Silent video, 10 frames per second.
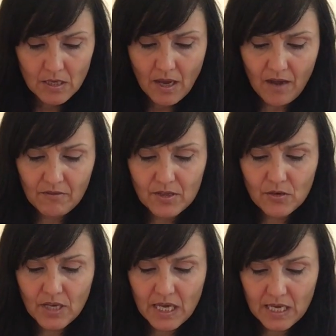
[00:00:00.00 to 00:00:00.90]
Having
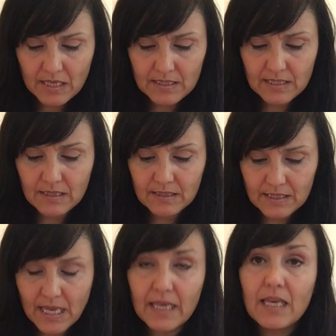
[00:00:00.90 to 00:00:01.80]
your kids
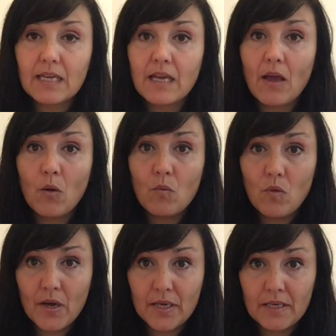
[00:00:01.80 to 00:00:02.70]
taken
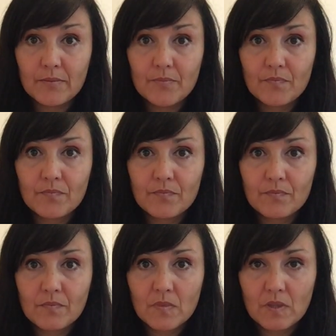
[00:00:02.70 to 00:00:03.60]
away.
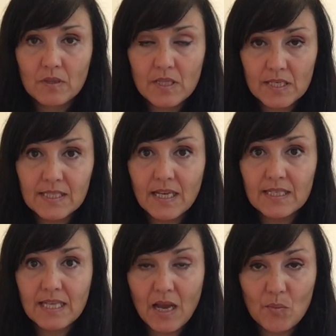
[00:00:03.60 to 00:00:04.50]
This
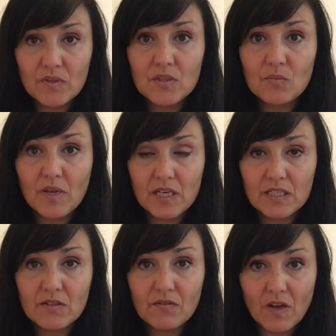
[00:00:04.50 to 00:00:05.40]
has happened to many
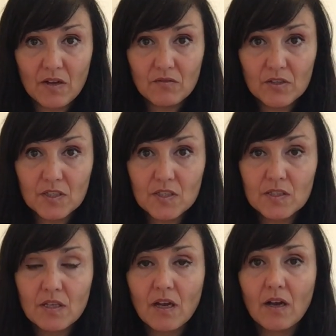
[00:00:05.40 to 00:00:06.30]

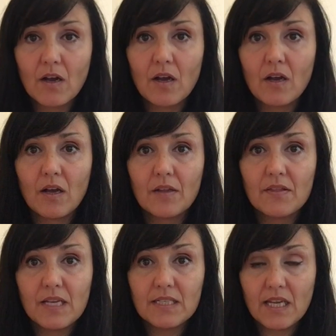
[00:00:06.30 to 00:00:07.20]
survivors.
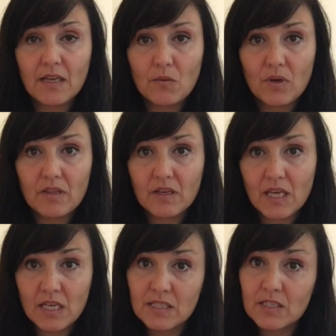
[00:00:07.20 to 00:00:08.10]
They take away their
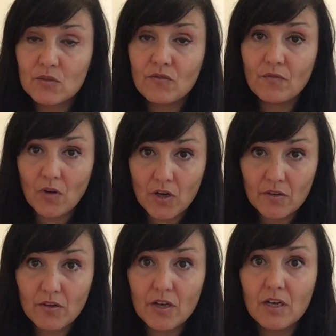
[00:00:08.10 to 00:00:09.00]
kids to
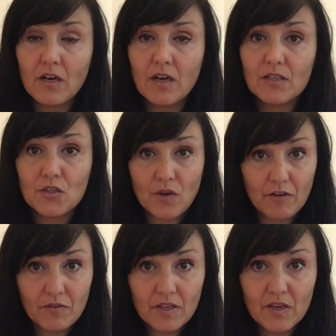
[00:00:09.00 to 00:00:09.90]
further
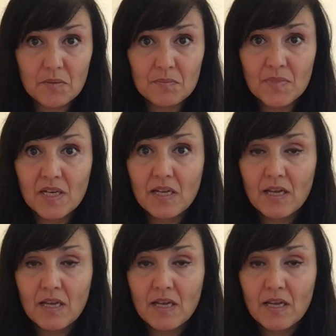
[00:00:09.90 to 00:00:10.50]
traffic them.